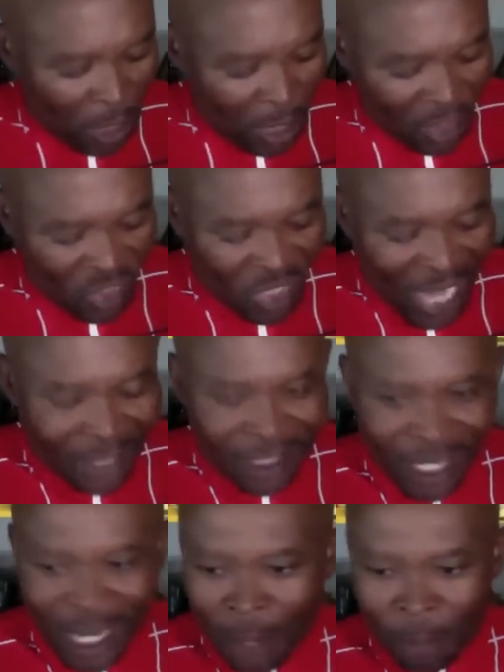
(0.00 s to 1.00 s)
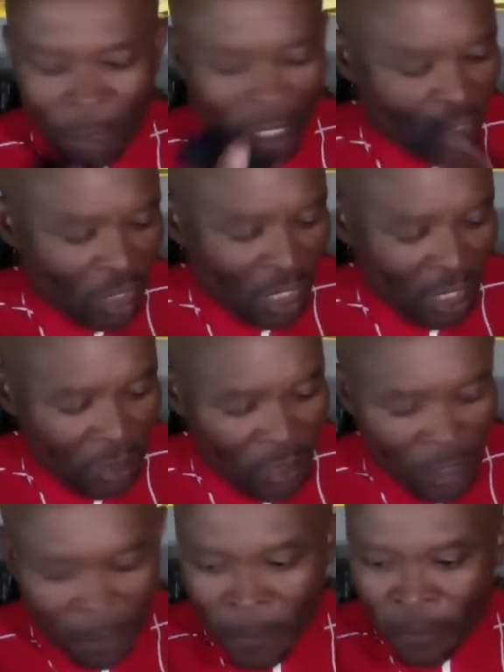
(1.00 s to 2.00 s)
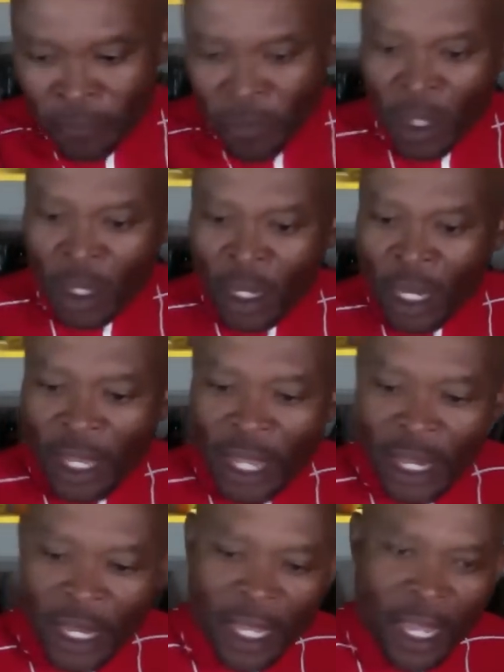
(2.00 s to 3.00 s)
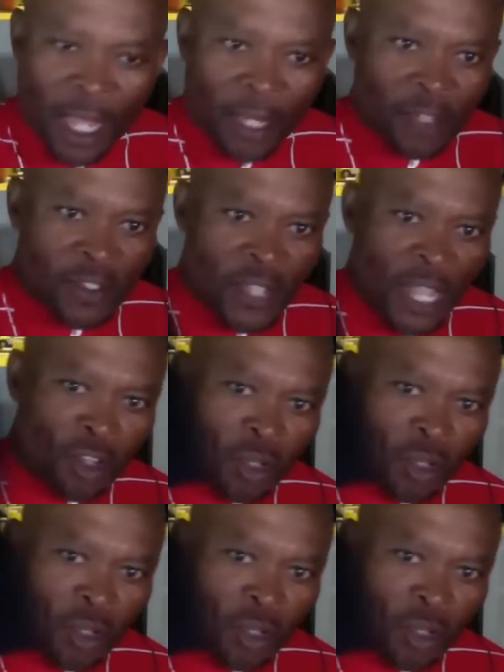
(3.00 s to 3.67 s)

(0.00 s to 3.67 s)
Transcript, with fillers: it on the side because I got a bunch of these. And then they get they send you